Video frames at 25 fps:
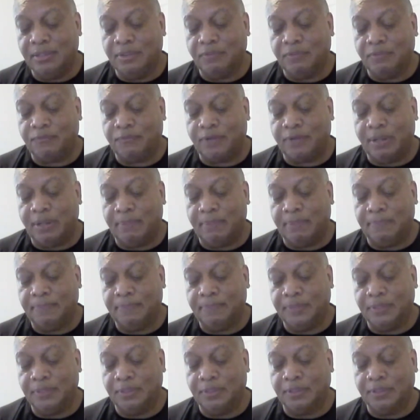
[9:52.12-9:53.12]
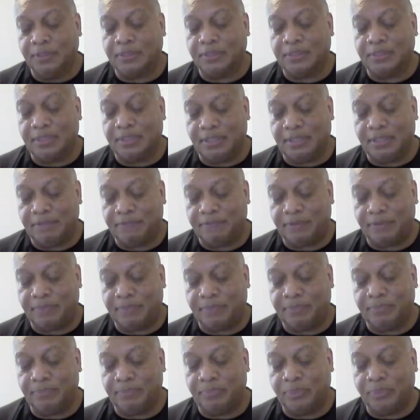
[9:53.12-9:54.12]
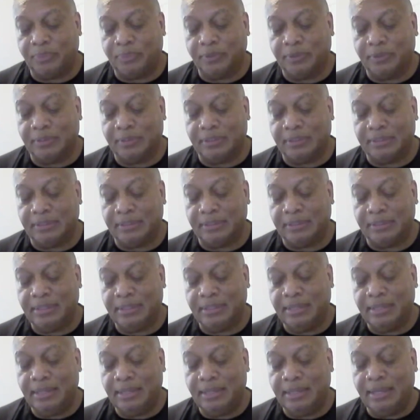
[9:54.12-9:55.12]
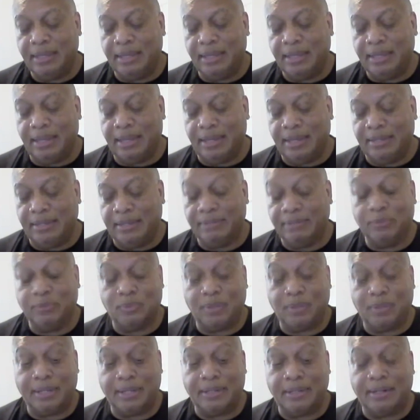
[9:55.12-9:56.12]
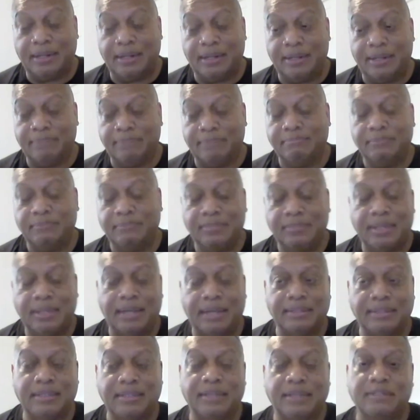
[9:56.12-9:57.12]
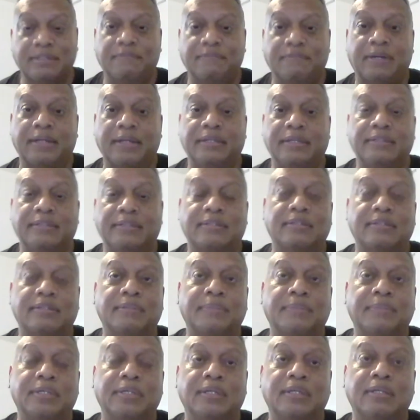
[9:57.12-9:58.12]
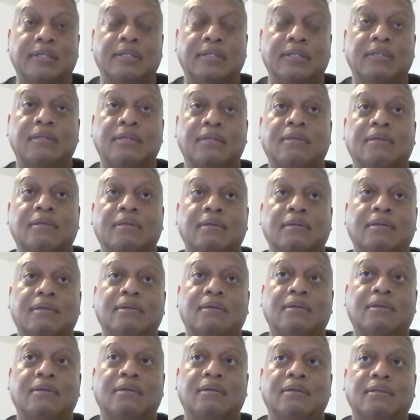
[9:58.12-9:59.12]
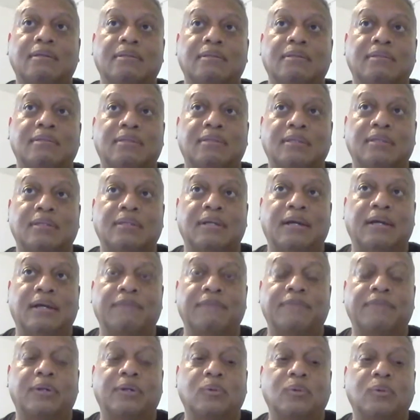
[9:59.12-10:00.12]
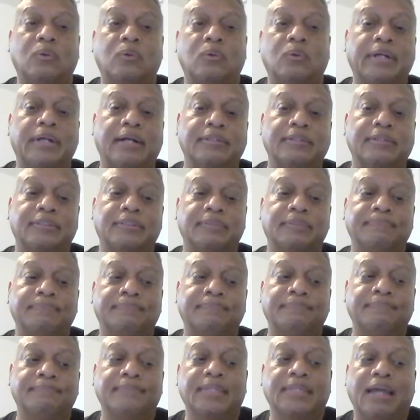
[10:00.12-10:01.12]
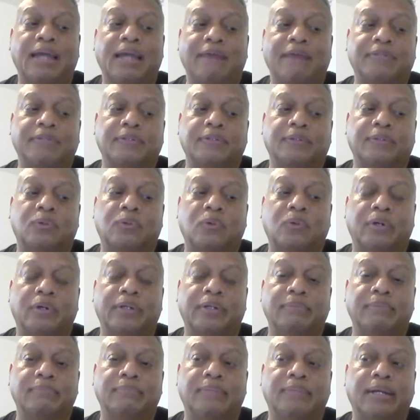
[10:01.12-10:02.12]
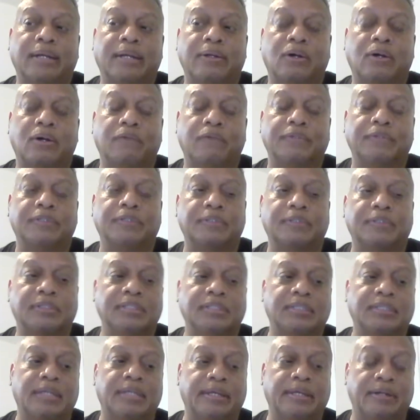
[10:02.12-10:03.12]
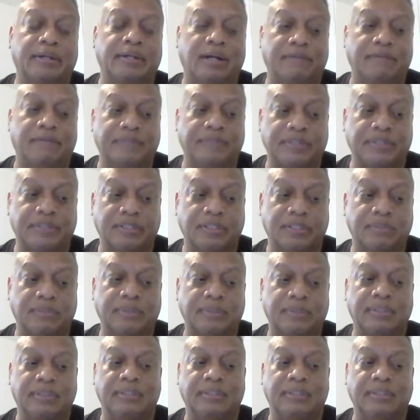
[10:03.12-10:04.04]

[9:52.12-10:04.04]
from New York City, from Brooklyn, and he was a white guy. had to testify against him in the federal courthouse. After the court, I go over to the DEA offices with the